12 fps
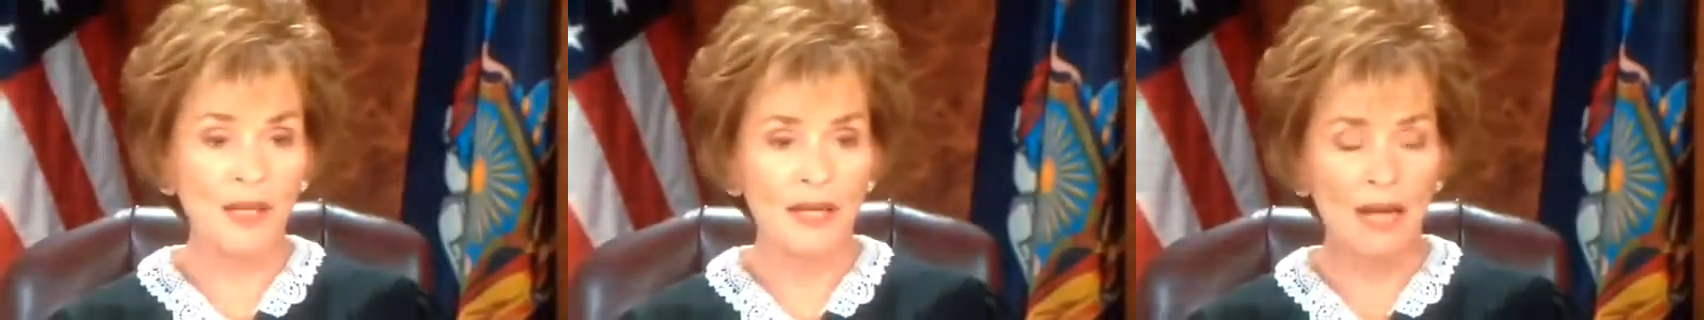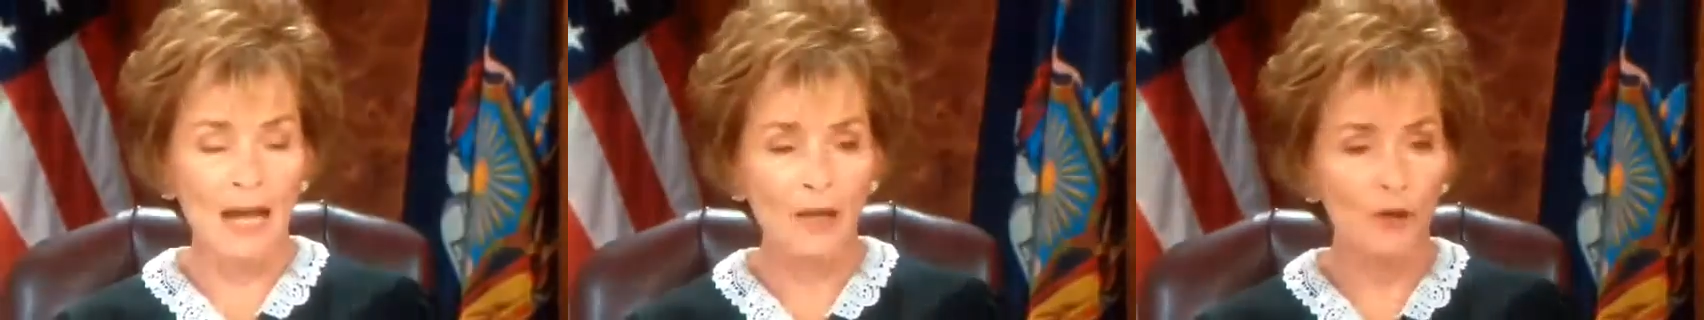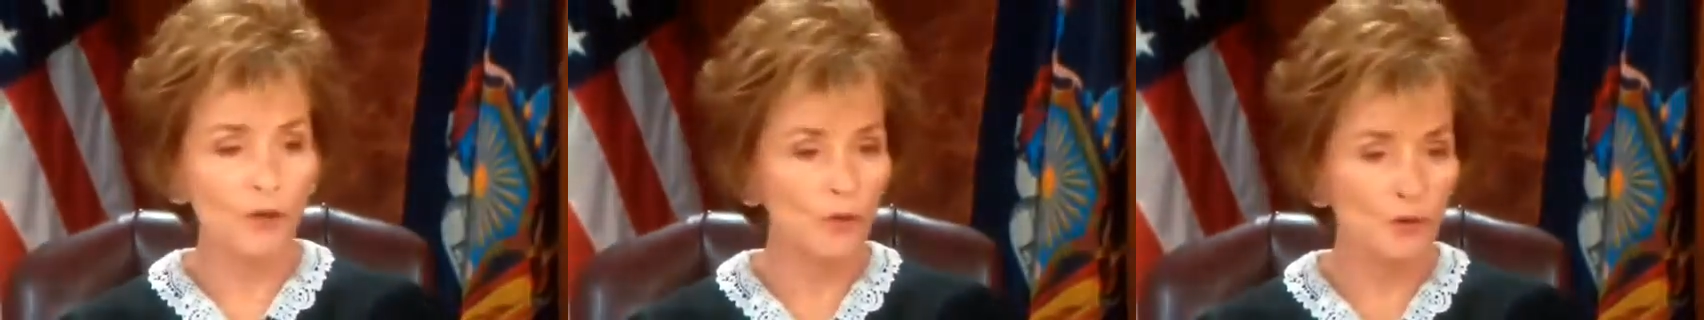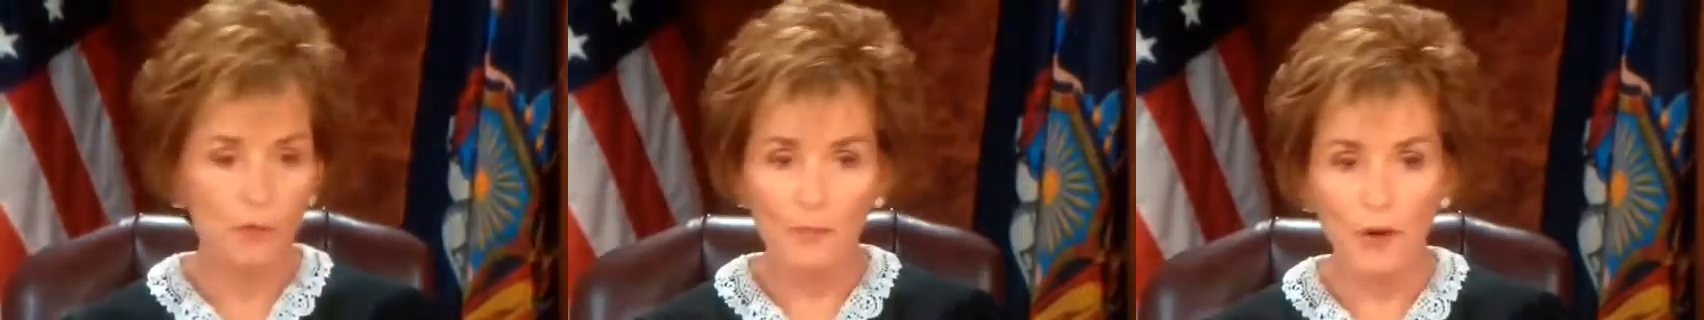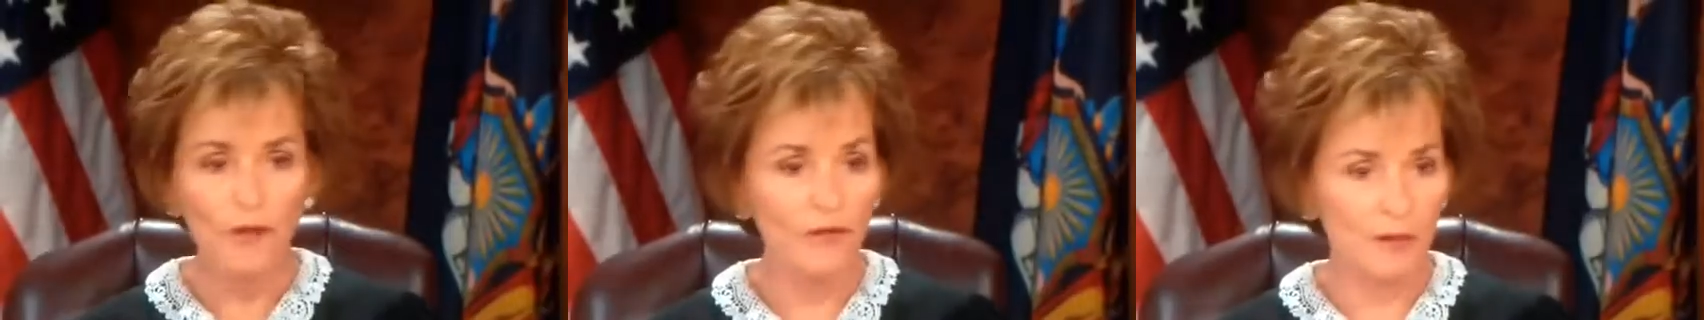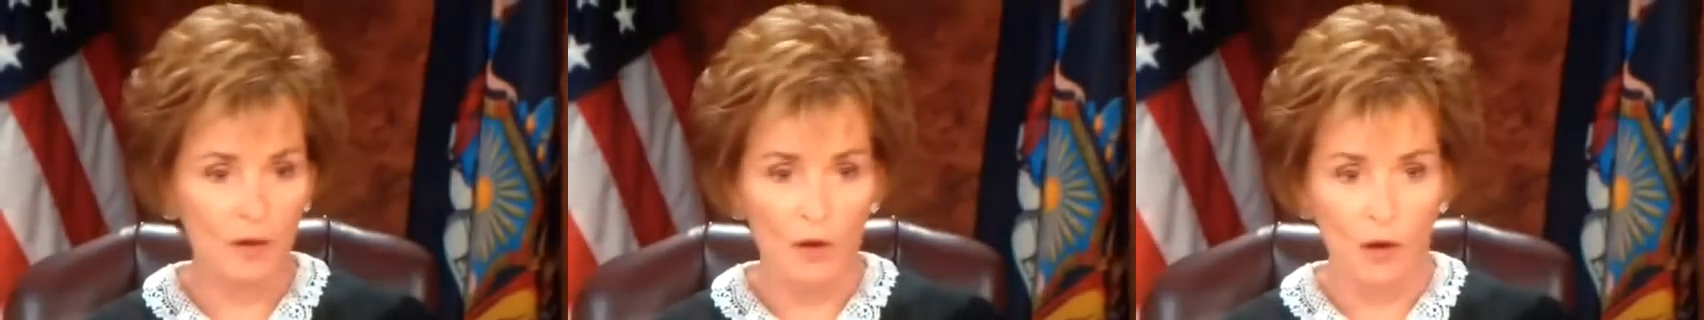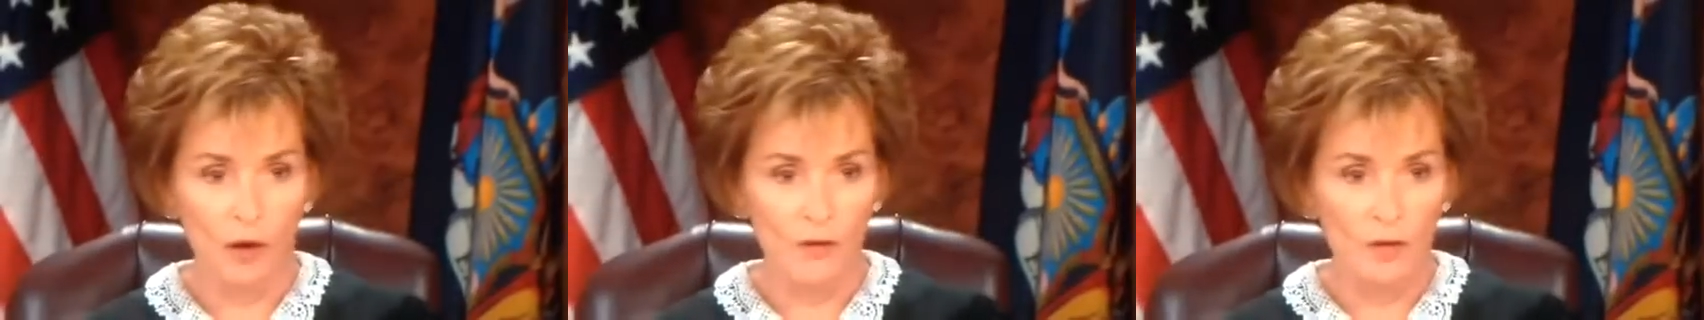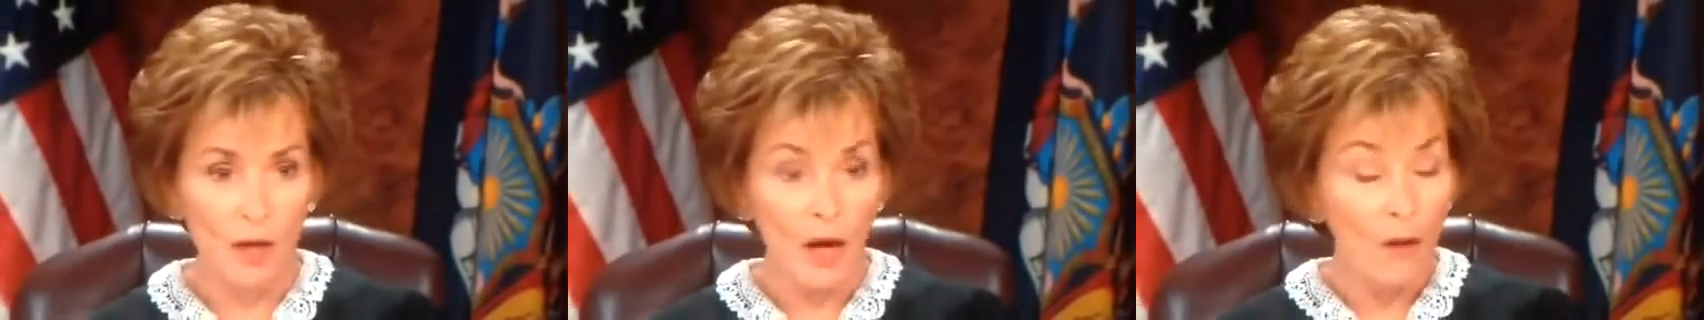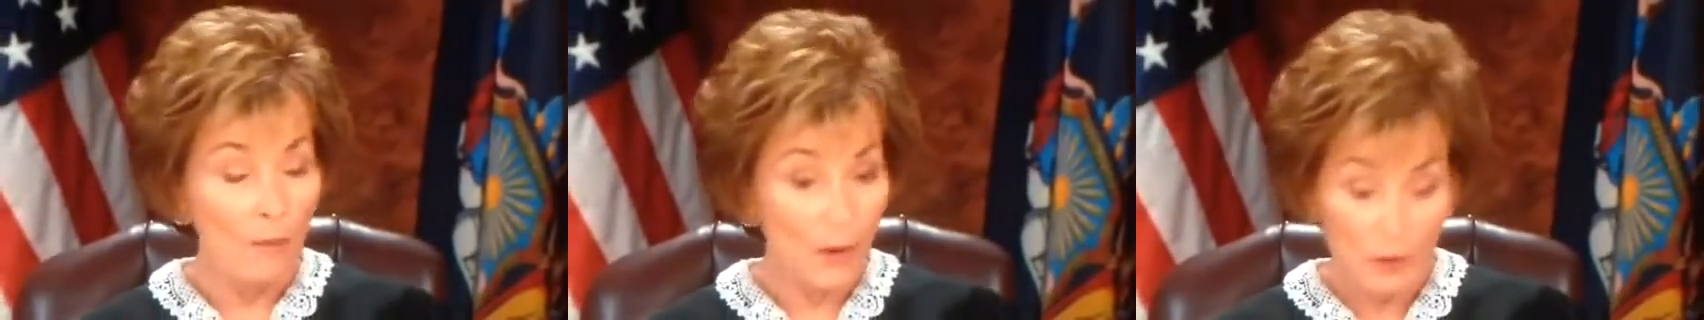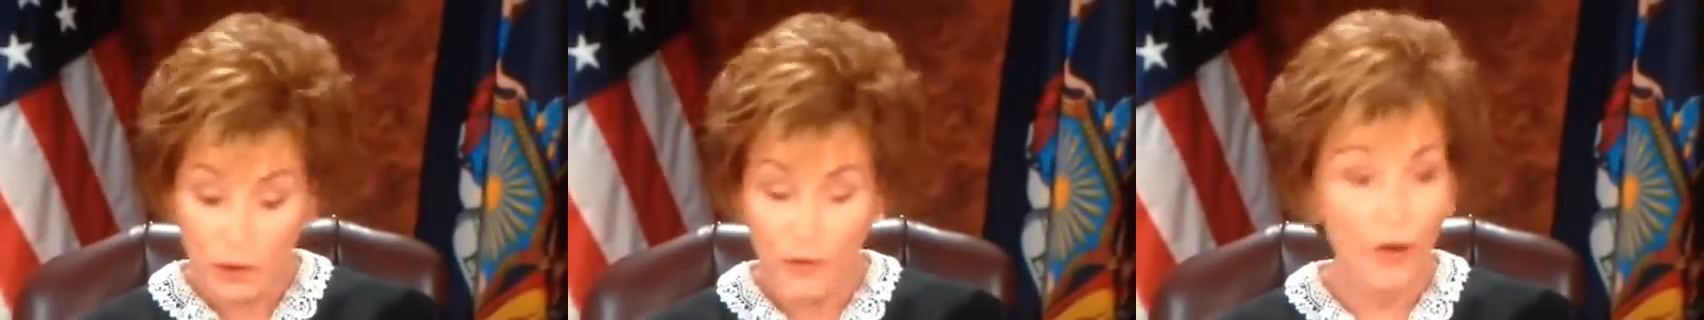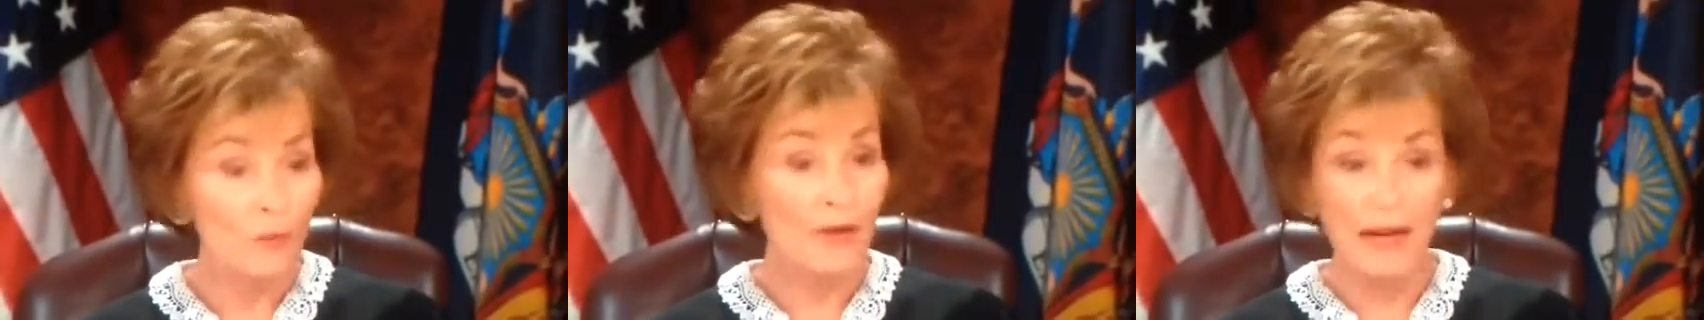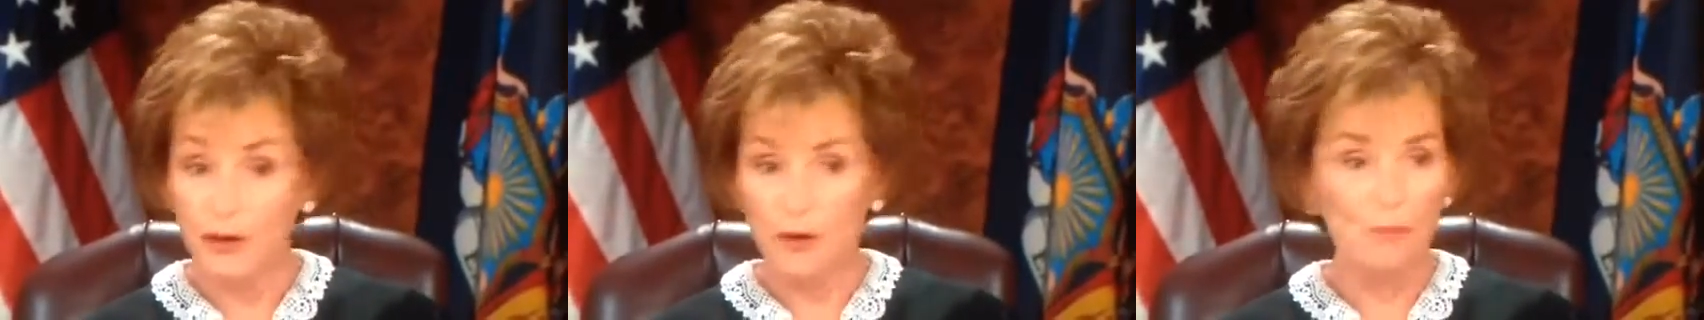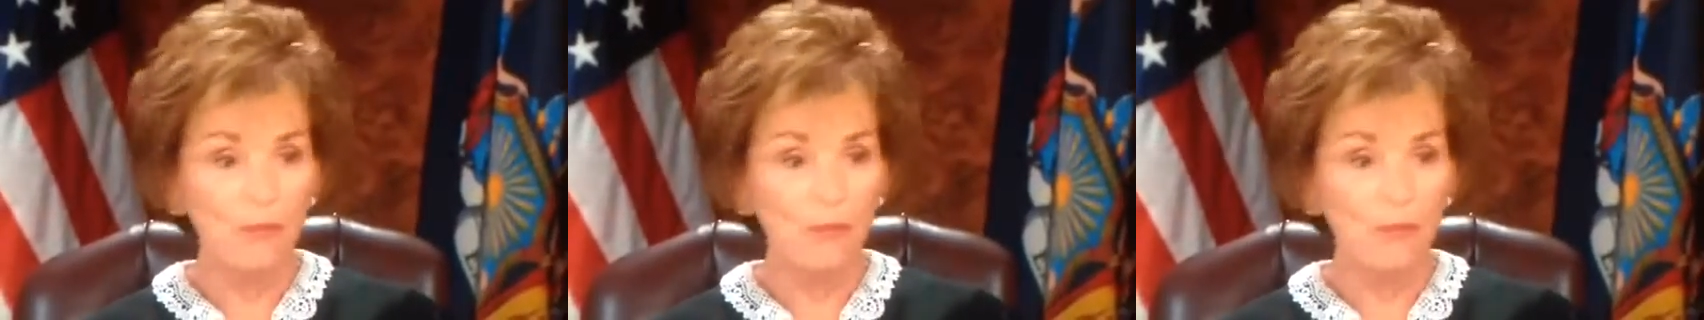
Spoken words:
they're not used perfect cars. But you don't get your